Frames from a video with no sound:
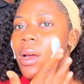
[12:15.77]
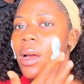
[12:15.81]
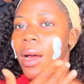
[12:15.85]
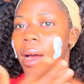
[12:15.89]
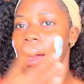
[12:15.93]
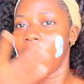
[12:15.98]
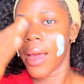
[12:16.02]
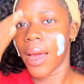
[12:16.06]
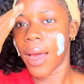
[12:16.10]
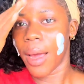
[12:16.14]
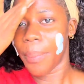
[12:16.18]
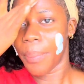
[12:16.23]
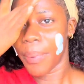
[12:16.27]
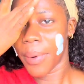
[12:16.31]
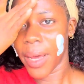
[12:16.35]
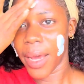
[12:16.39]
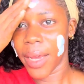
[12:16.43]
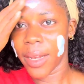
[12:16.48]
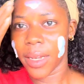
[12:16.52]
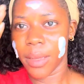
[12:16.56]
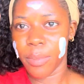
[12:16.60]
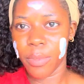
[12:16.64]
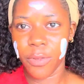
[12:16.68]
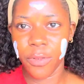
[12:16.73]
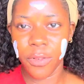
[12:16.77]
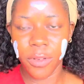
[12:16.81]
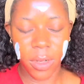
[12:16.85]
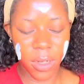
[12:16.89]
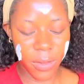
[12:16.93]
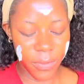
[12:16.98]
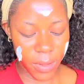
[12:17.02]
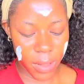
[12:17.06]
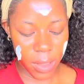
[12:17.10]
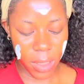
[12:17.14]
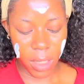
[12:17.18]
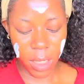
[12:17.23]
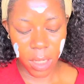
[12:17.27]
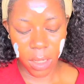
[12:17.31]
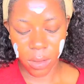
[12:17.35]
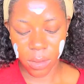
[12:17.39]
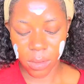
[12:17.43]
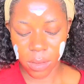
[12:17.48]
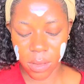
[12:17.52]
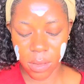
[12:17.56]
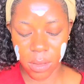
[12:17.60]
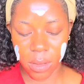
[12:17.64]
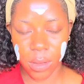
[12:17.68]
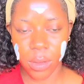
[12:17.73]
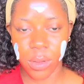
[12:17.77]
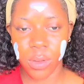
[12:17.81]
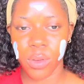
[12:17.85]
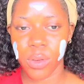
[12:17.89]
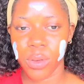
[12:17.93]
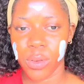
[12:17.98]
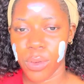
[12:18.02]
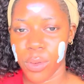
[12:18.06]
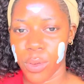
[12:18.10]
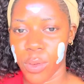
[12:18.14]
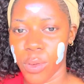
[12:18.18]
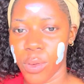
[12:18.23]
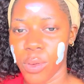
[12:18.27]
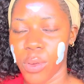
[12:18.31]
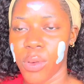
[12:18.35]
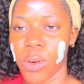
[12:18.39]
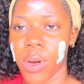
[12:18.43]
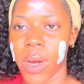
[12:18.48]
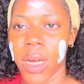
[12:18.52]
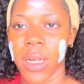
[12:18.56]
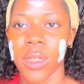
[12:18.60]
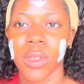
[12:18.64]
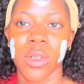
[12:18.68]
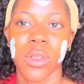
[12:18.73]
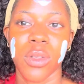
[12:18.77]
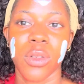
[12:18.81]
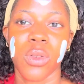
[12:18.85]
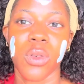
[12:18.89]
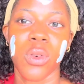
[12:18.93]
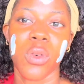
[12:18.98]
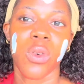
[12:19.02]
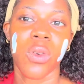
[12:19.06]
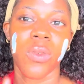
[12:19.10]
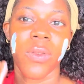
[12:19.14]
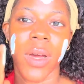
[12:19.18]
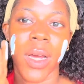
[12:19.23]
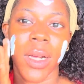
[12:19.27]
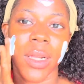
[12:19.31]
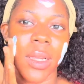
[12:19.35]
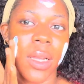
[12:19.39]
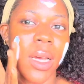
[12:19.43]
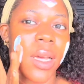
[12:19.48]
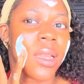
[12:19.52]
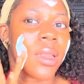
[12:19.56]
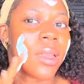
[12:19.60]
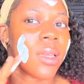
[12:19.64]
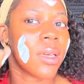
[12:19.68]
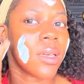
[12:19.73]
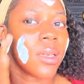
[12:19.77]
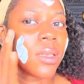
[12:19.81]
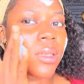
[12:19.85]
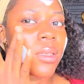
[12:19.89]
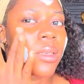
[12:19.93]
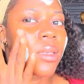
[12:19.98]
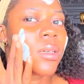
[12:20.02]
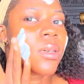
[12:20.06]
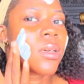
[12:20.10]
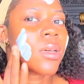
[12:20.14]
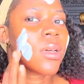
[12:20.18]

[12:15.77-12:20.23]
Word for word: I applied it before the so I just go over it like this